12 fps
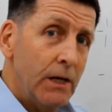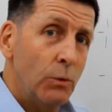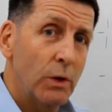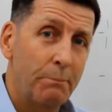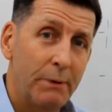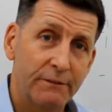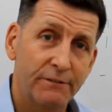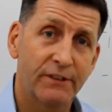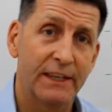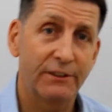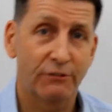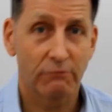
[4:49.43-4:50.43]
with a bit of
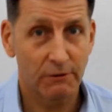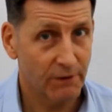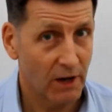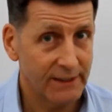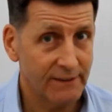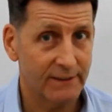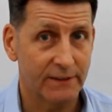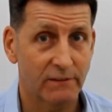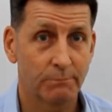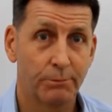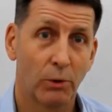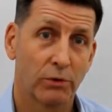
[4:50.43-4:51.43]
solicitor advice and
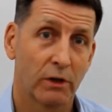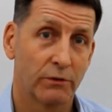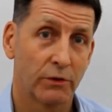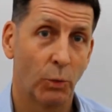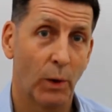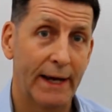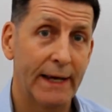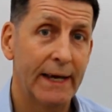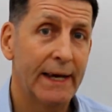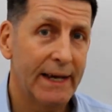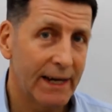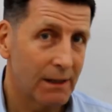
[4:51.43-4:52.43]
support along the way,
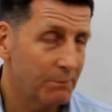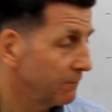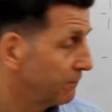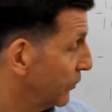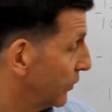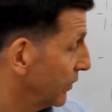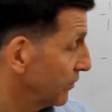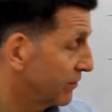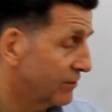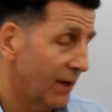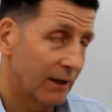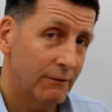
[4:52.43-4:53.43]
and a bit of
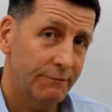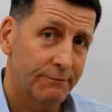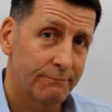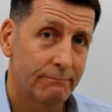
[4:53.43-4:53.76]
do-it-yourself,